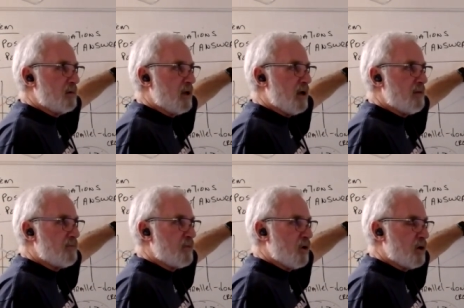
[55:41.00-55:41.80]
Okay,
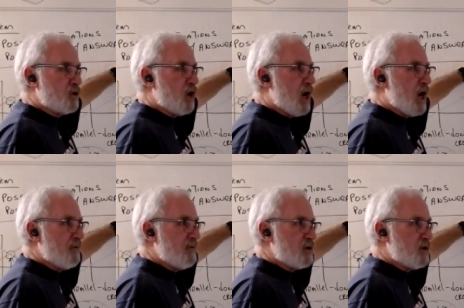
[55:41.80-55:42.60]
they're on top
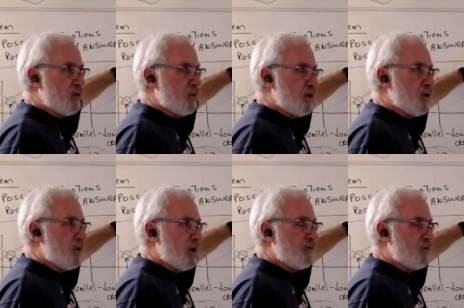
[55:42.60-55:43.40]
of each other. When
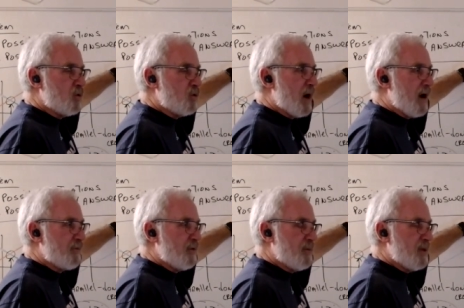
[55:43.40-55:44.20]
you if you
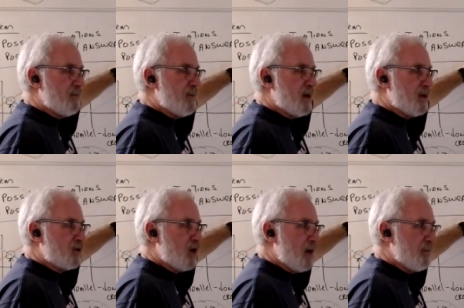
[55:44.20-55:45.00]
graph them, they'd be on
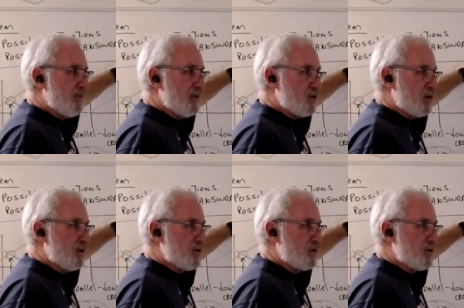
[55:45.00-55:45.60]
top of each other,